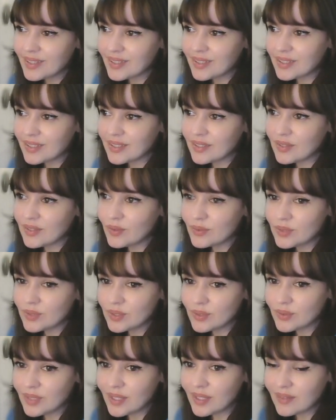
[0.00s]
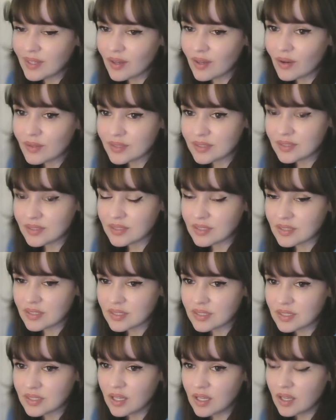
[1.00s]
Those who giving Oscars.
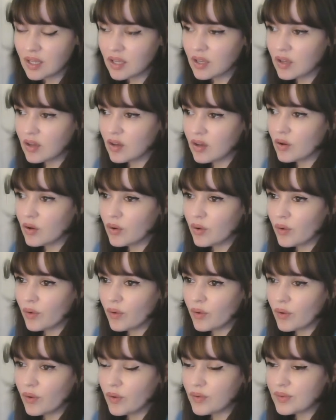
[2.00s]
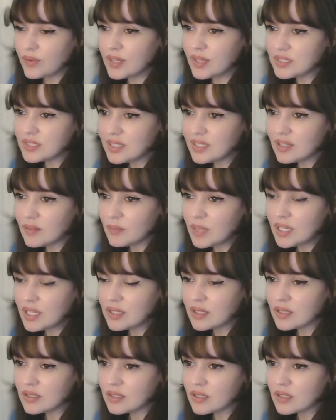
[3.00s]
Does that mean that